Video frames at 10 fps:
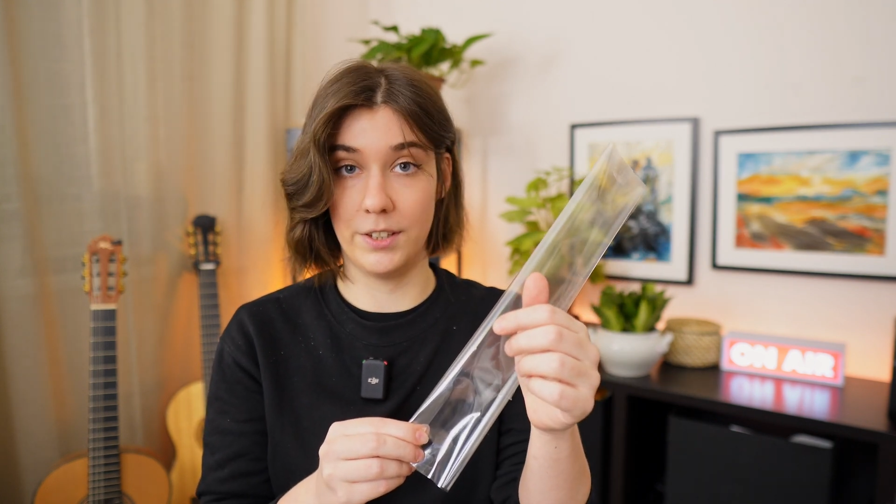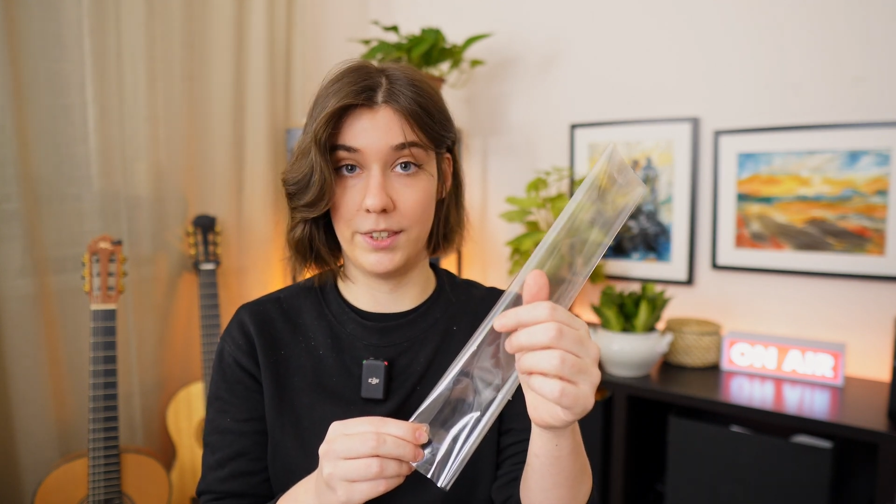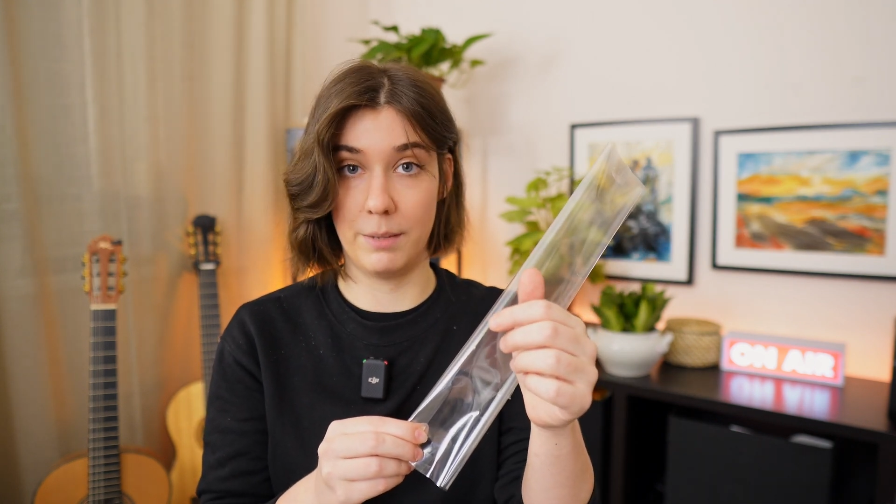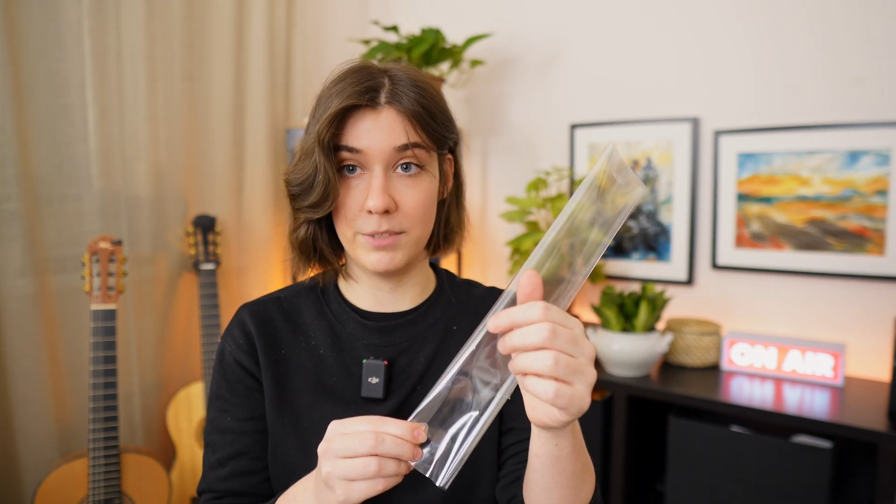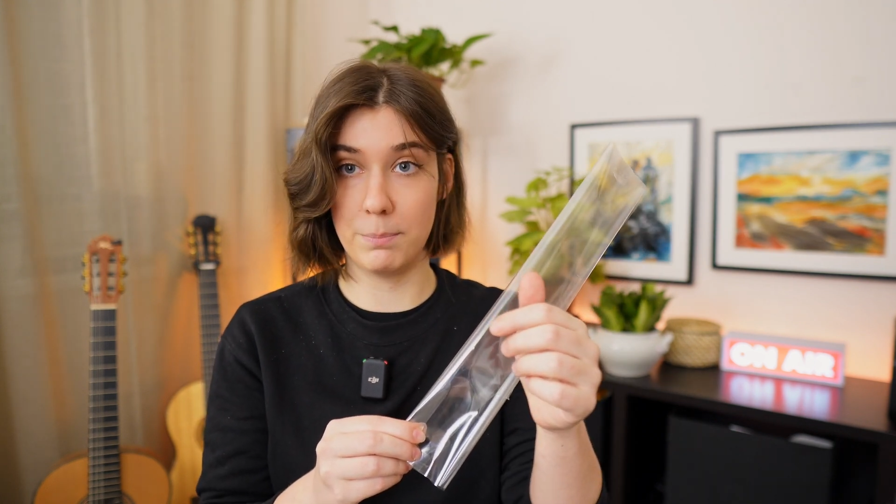
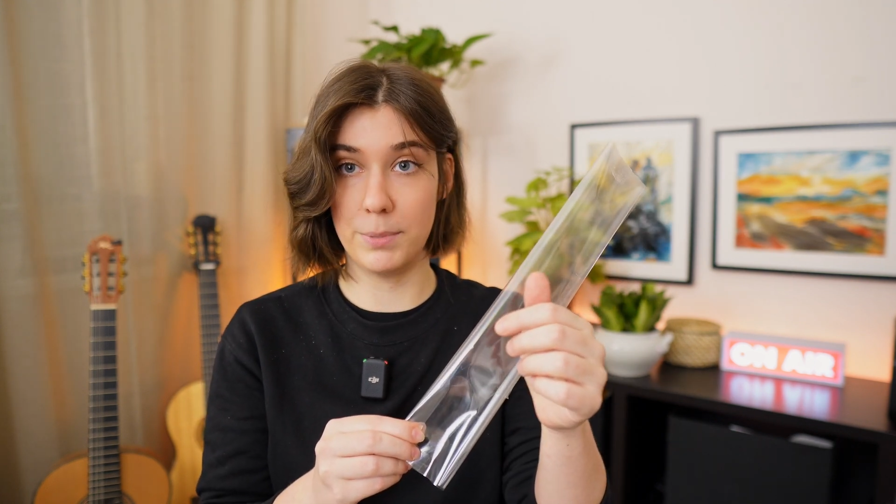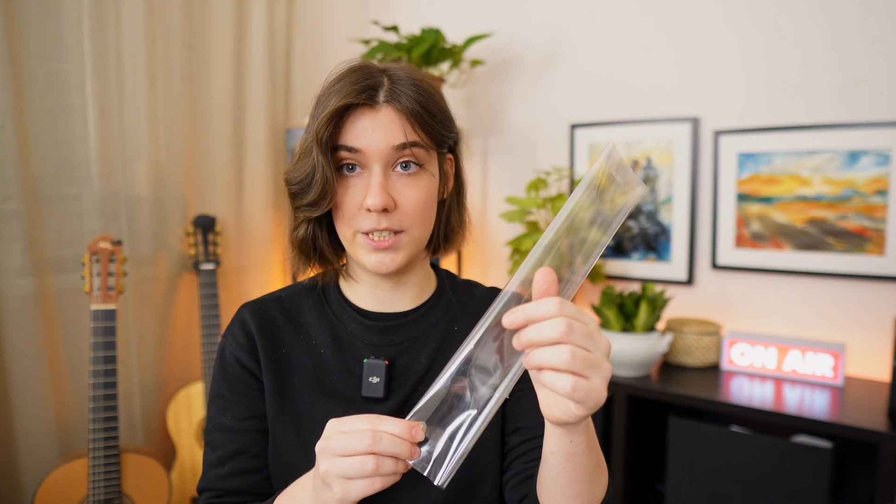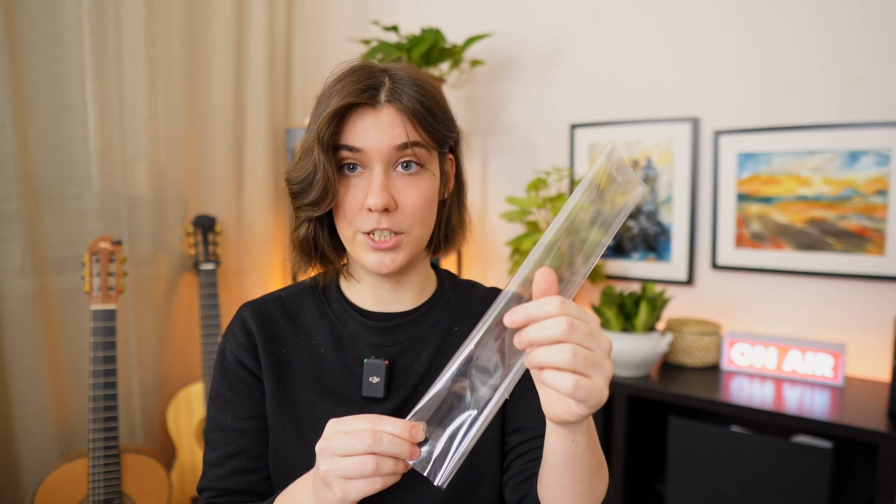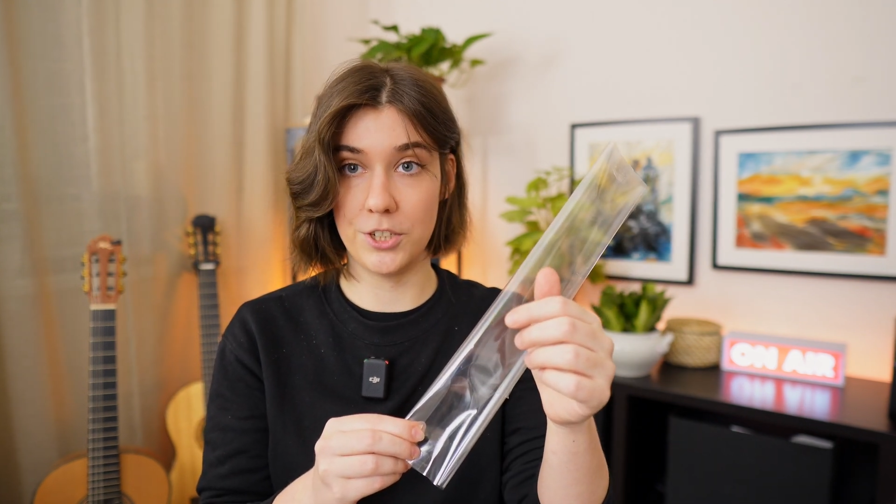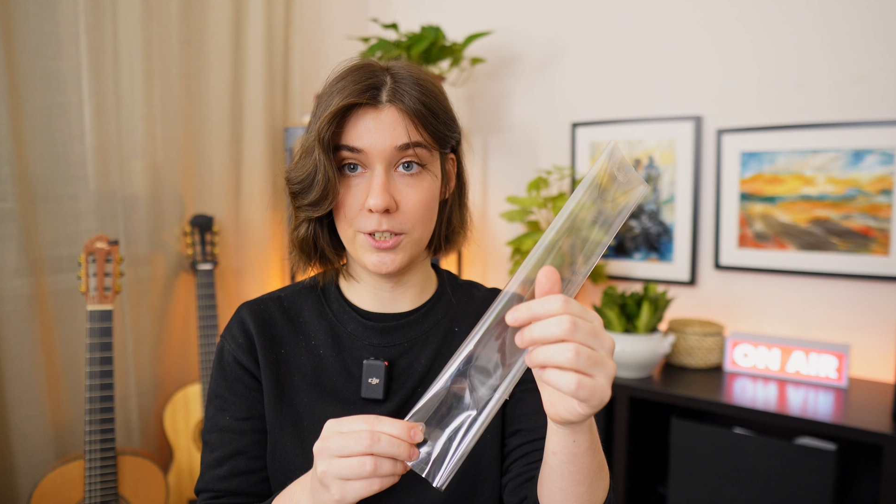thumbs up
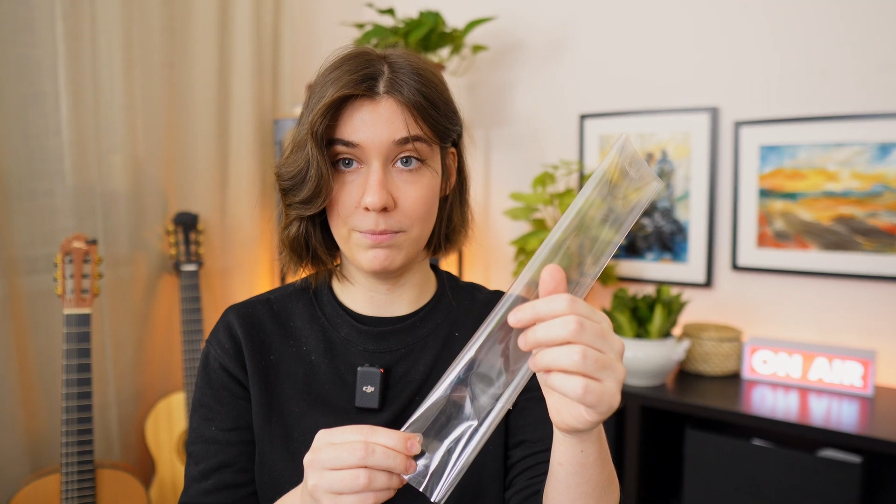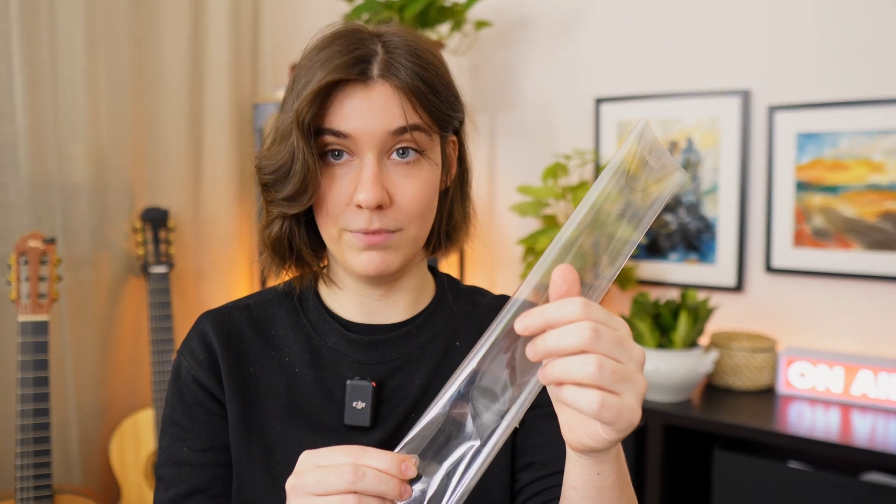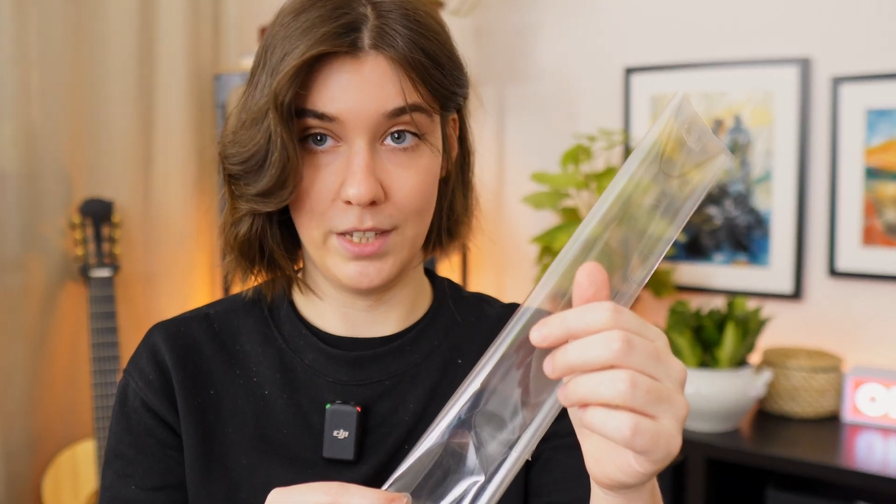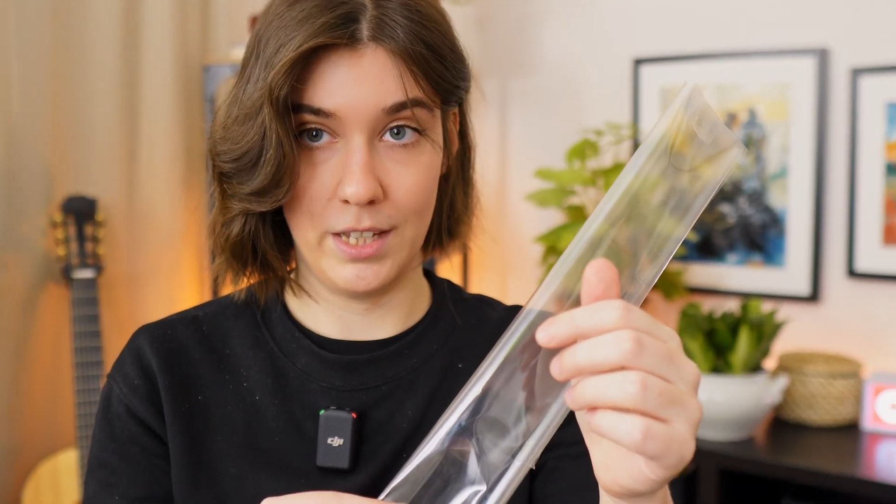position,